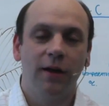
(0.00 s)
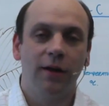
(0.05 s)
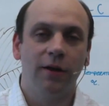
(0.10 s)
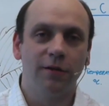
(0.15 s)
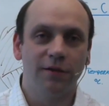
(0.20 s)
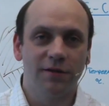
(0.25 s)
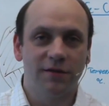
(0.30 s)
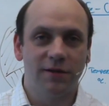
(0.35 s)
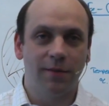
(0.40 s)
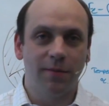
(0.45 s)

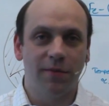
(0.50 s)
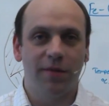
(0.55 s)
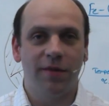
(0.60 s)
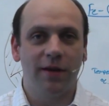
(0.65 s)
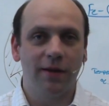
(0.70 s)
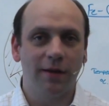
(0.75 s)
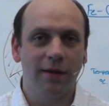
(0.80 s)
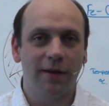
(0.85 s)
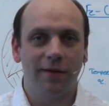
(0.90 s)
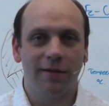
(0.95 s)
looks
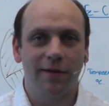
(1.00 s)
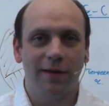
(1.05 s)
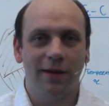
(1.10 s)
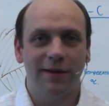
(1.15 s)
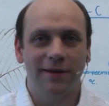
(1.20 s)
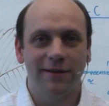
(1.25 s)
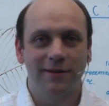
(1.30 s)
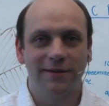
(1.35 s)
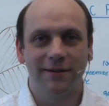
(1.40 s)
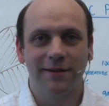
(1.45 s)
something like
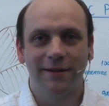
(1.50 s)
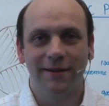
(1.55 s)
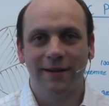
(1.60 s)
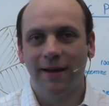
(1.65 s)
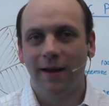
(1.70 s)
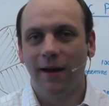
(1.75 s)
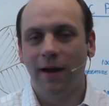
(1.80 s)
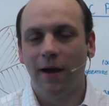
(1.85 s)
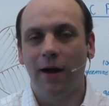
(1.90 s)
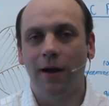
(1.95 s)
this.
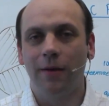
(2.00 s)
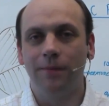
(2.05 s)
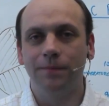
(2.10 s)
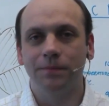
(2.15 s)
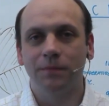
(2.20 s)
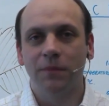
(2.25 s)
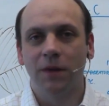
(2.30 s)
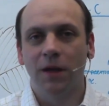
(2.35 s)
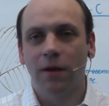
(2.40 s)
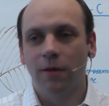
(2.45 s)

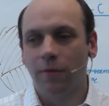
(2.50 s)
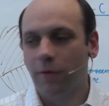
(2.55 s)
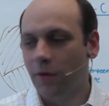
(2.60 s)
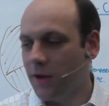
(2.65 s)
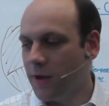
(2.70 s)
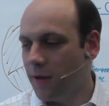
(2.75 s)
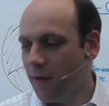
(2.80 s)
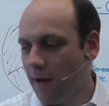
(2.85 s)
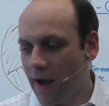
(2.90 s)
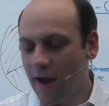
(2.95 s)
Um, what
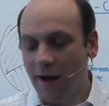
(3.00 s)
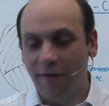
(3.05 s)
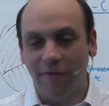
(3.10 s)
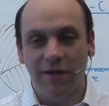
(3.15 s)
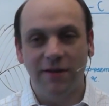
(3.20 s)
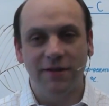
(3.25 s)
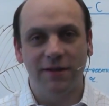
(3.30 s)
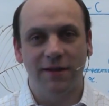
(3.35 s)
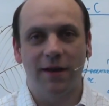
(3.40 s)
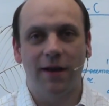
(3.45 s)
you have
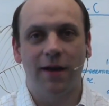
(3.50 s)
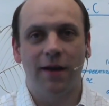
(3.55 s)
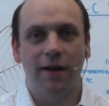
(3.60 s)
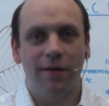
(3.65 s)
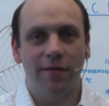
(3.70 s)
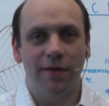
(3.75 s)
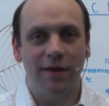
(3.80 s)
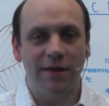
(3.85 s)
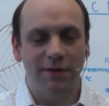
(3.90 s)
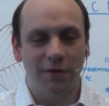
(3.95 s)
is uh,
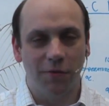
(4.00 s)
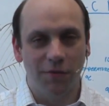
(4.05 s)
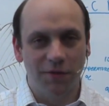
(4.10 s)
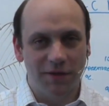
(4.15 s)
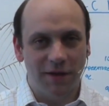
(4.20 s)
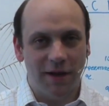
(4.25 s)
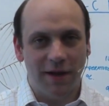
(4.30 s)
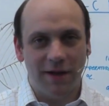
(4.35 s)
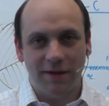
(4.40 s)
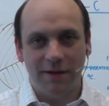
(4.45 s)
these
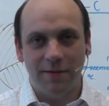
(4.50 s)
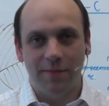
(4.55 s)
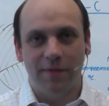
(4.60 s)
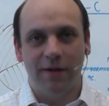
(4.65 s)
alternating